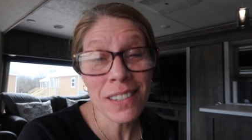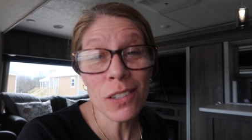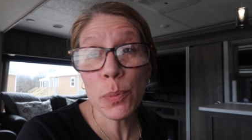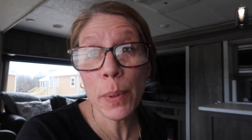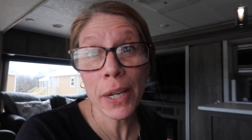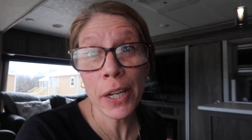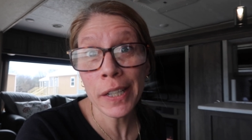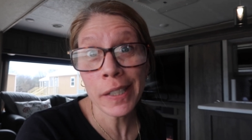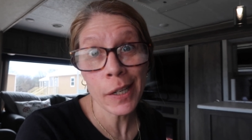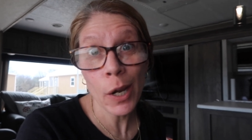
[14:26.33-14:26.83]
Since
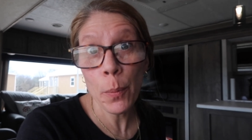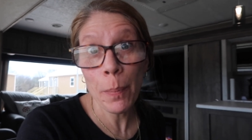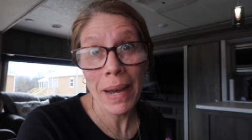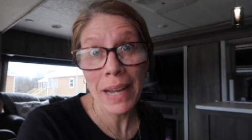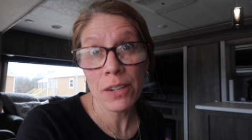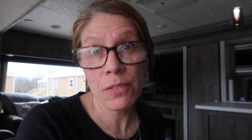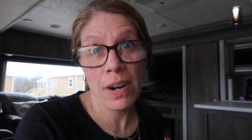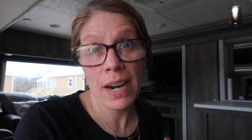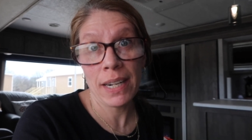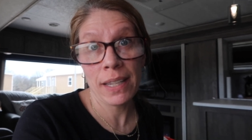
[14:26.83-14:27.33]
we couldn't go
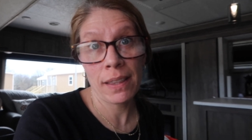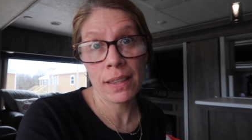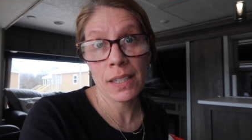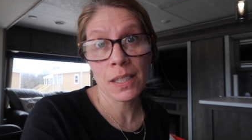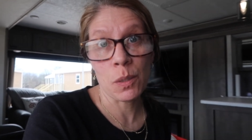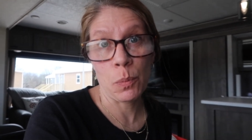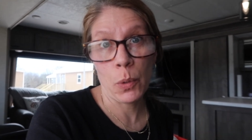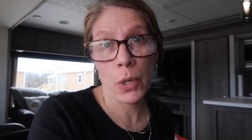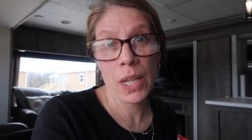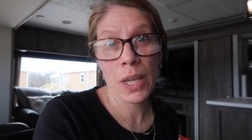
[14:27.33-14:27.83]
bike riding
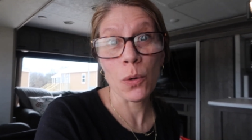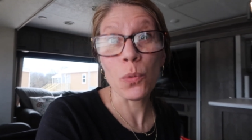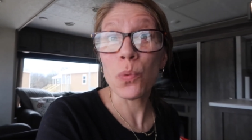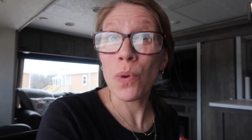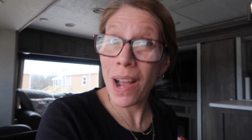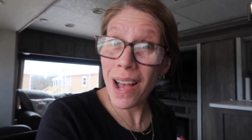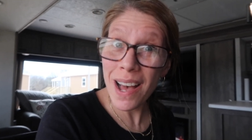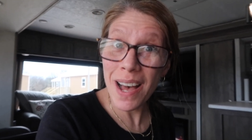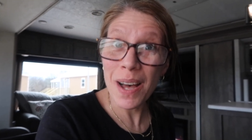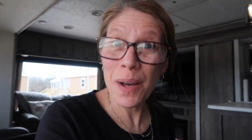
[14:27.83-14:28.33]
this morning,
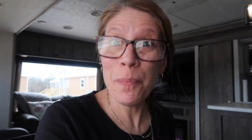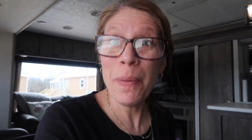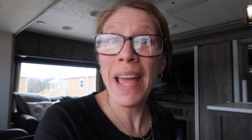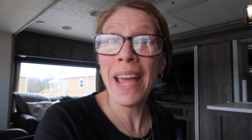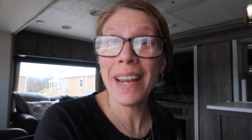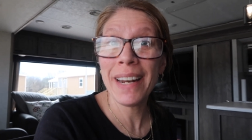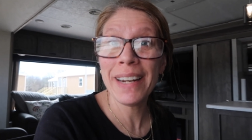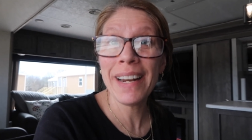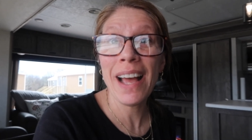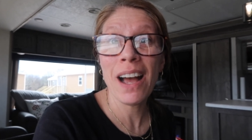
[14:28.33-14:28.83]
Rob
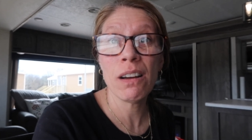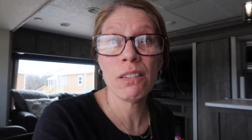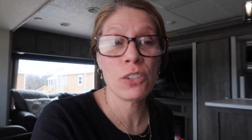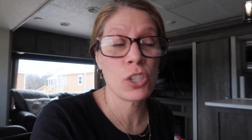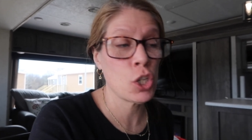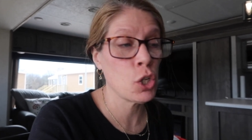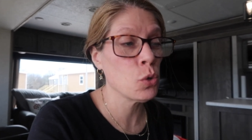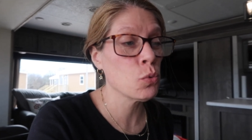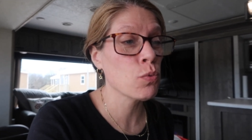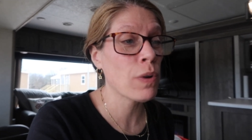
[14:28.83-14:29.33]
headed out
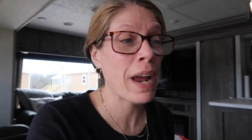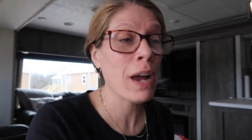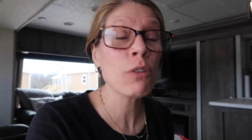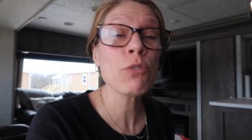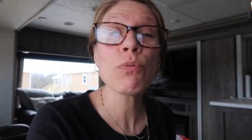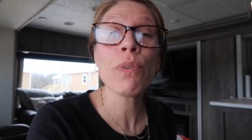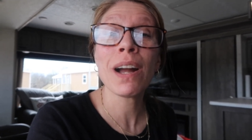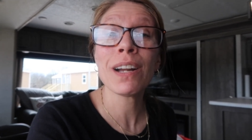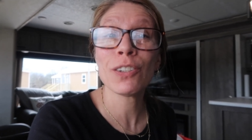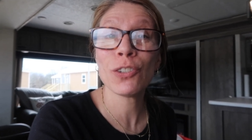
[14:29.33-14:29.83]
to
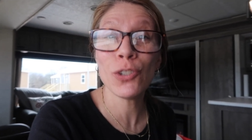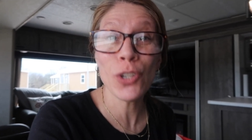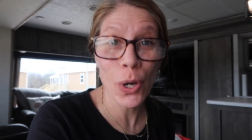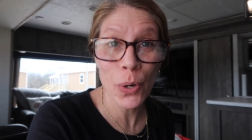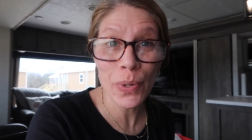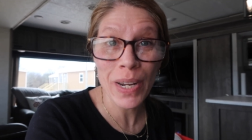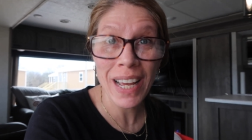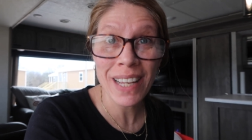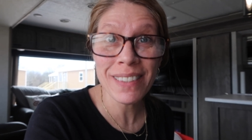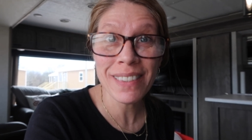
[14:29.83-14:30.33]
Round Rock
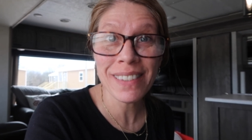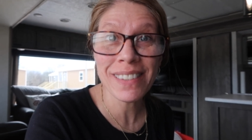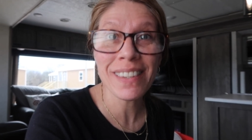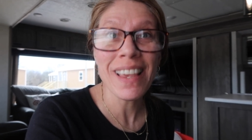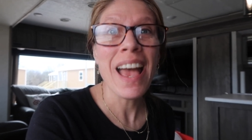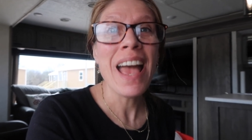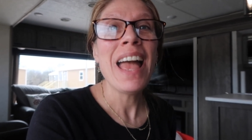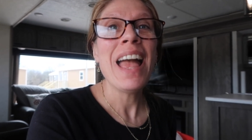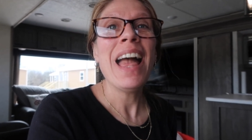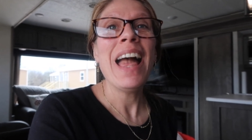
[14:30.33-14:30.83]
Donuts,
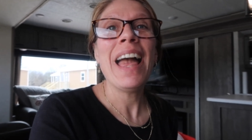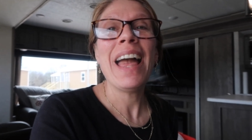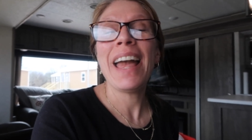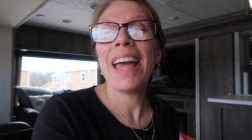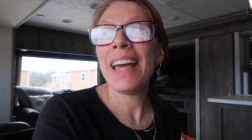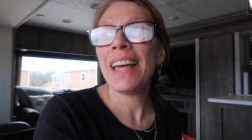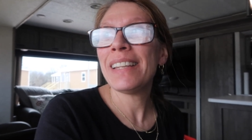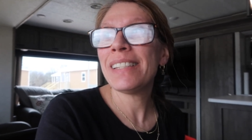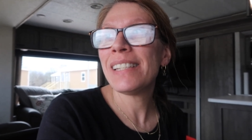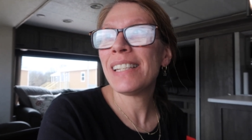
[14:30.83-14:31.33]

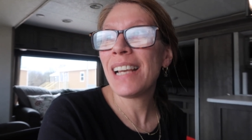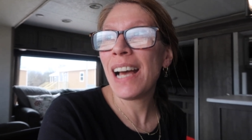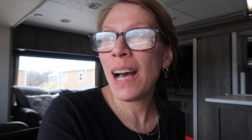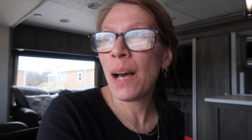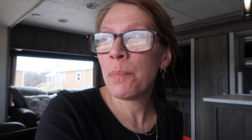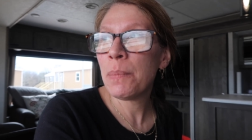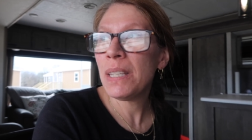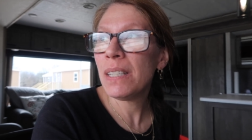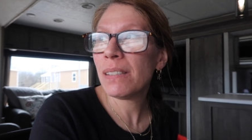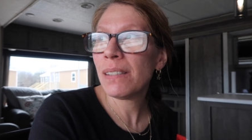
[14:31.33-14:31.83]
and
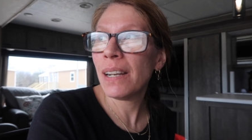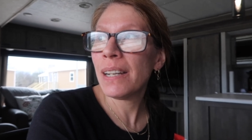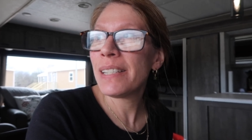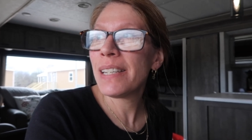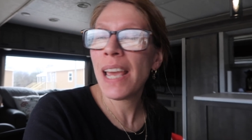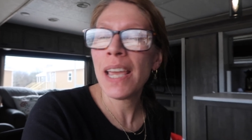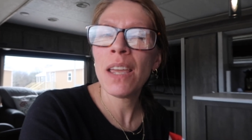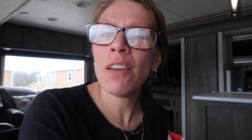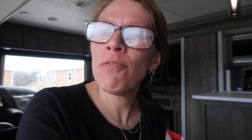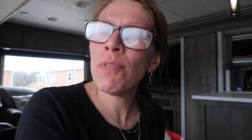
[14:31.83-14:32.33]
he's gonna
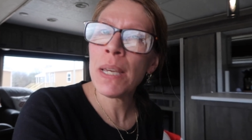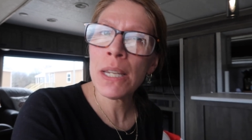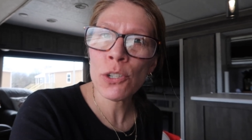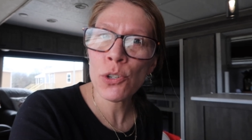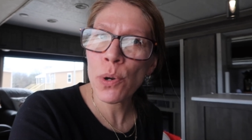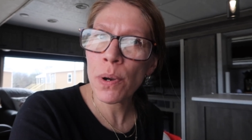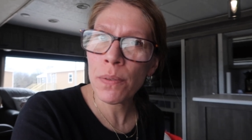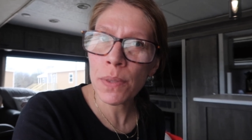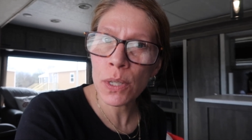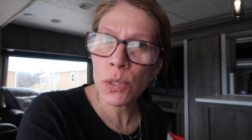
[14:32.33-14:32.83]
take a
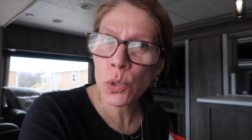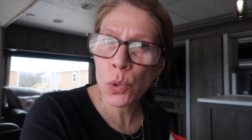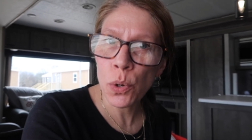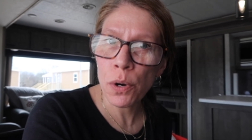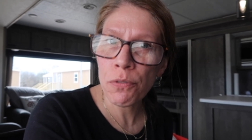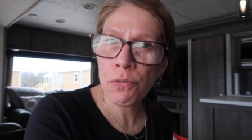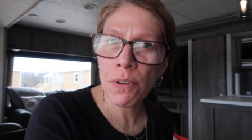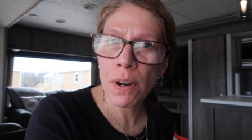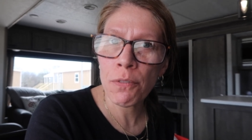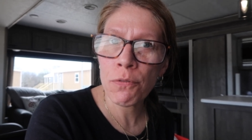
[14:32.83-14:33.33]
picture of the
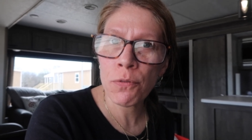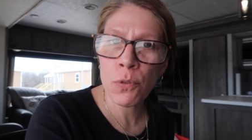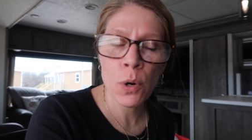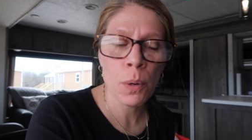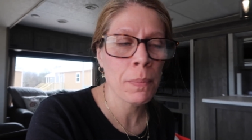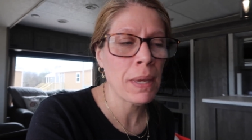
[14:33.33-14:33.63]
storefront for